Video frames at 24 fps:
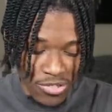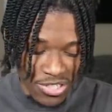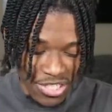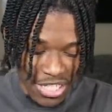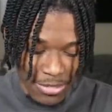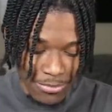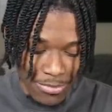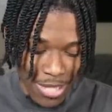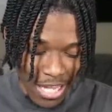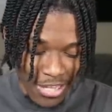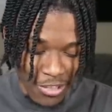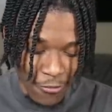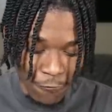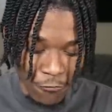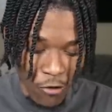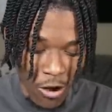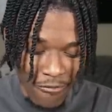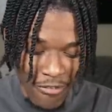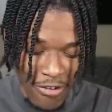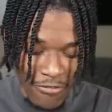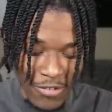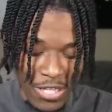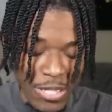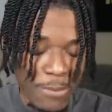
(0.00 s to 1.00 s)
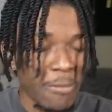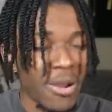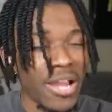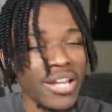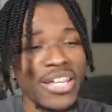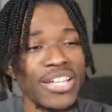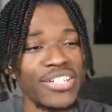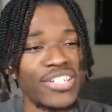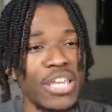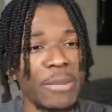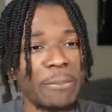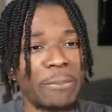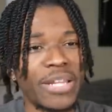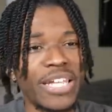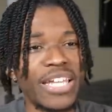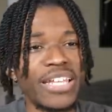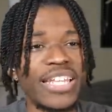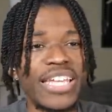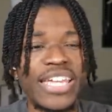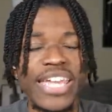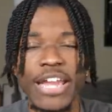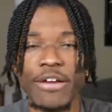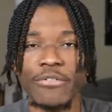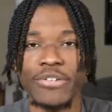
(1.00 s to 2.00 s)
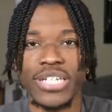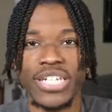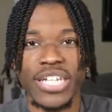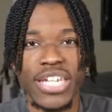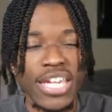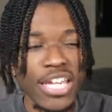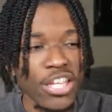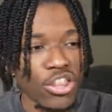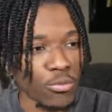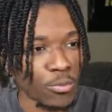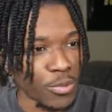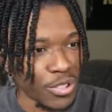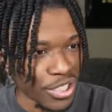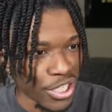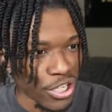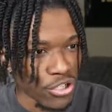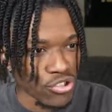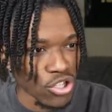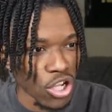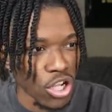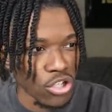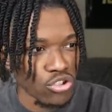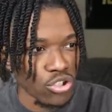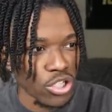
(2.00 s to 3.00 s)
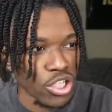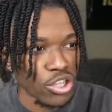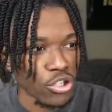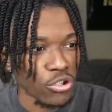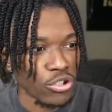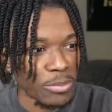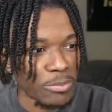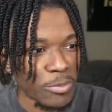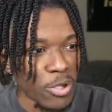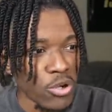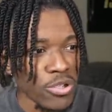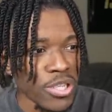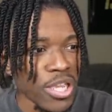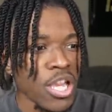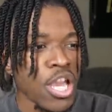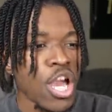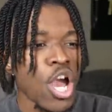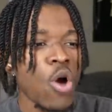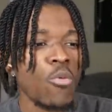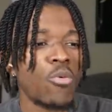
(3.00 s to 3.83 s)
it seems like the Fred VanVleet money is completely guaranteed. Three years, 130 million.